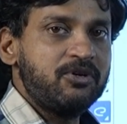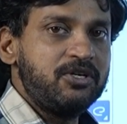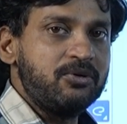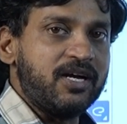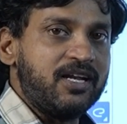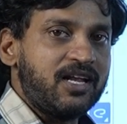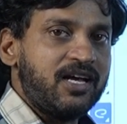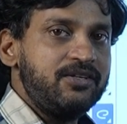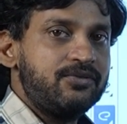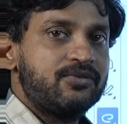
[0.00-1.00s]
going to
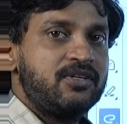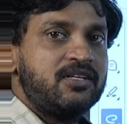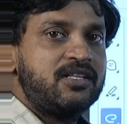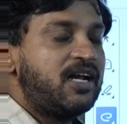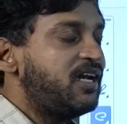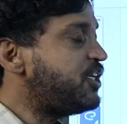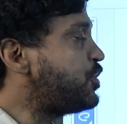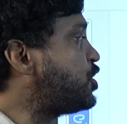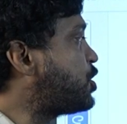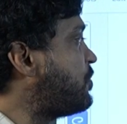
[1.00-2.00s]
analyze the
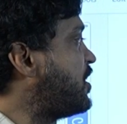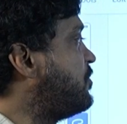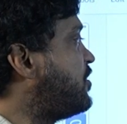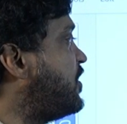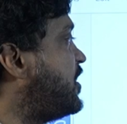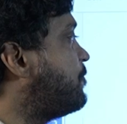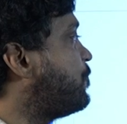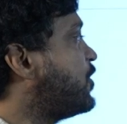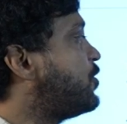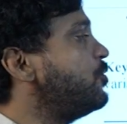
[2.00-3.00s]
relationship in between
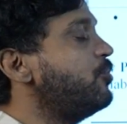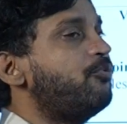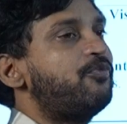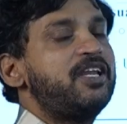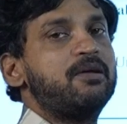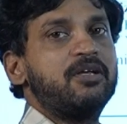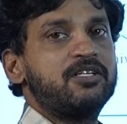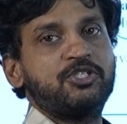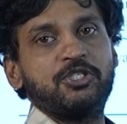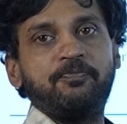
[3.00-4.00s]
two
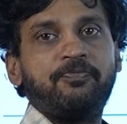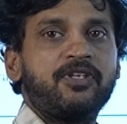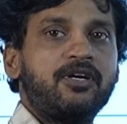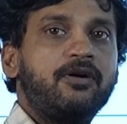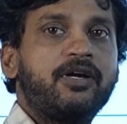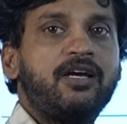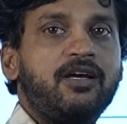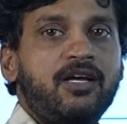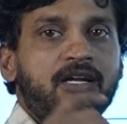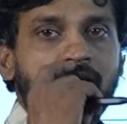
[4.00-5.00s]
variables. Okay.
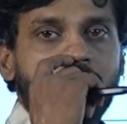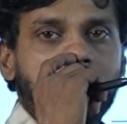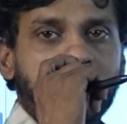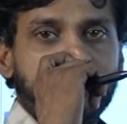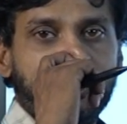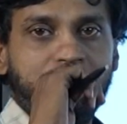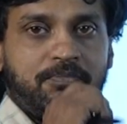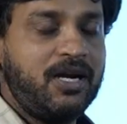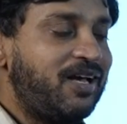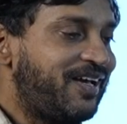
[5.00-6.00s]
Now, for an
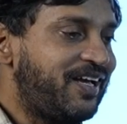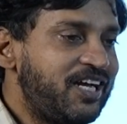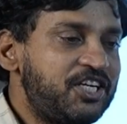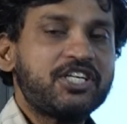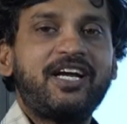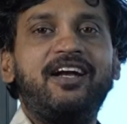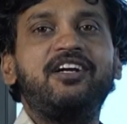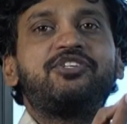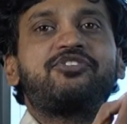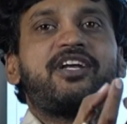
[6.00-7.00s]
example, age
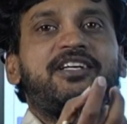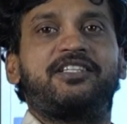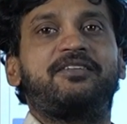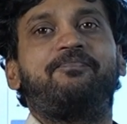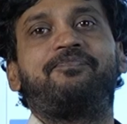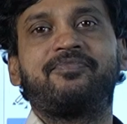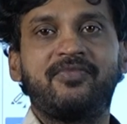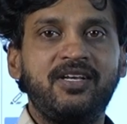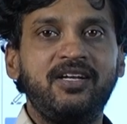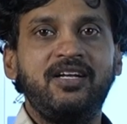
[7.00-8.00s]
and strength.
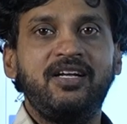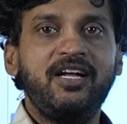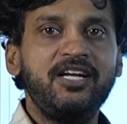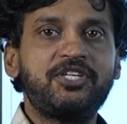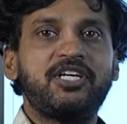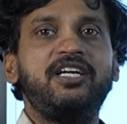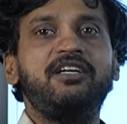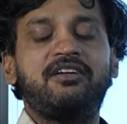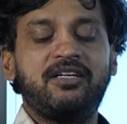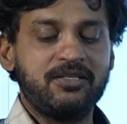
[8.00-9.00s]
Age
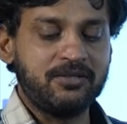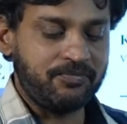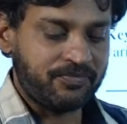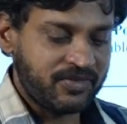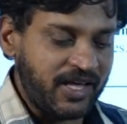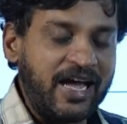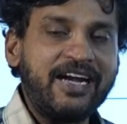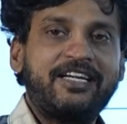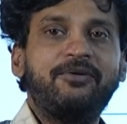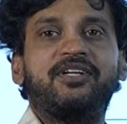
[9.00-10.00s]
and the
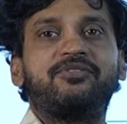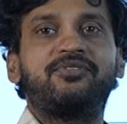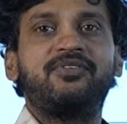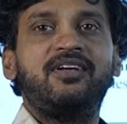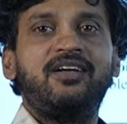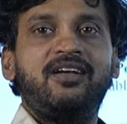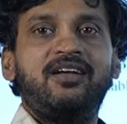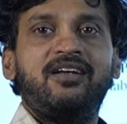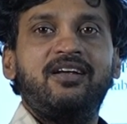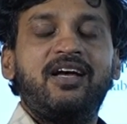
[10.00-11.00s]
activeness.
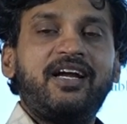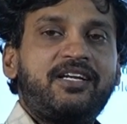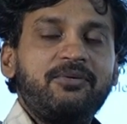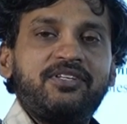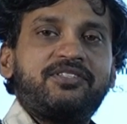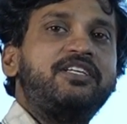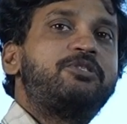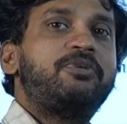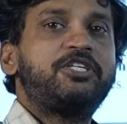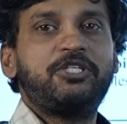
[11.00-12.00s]
Activeness
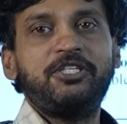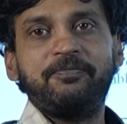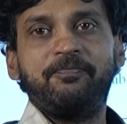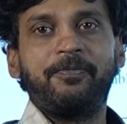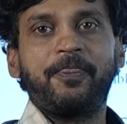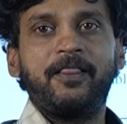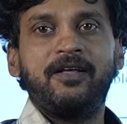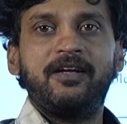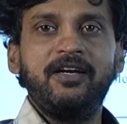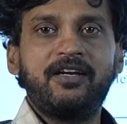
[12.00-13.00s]
is measured
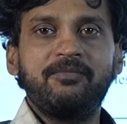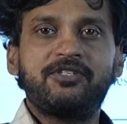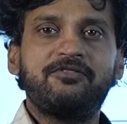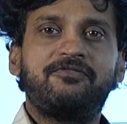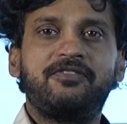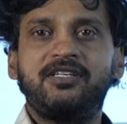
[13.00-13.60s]
in terms of